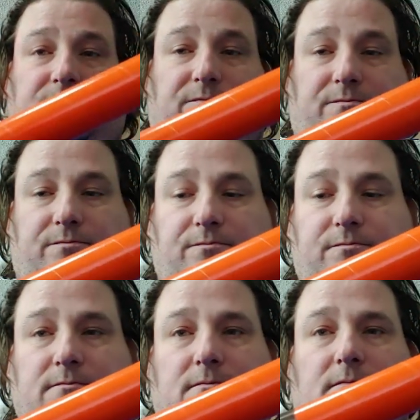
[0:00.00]

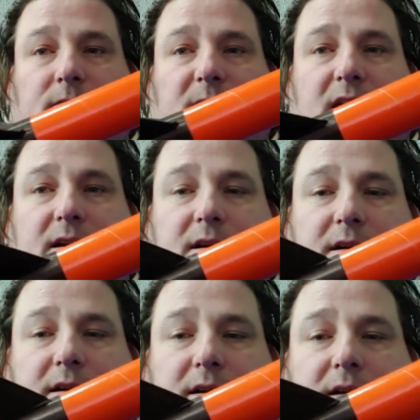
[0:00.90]

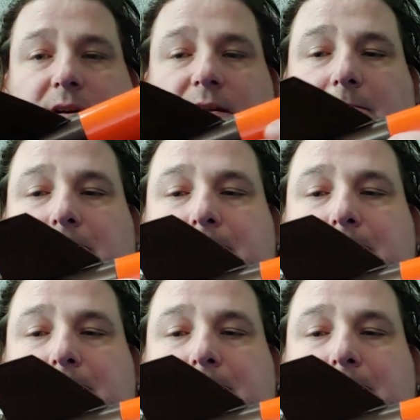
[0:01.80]
(no one is talking)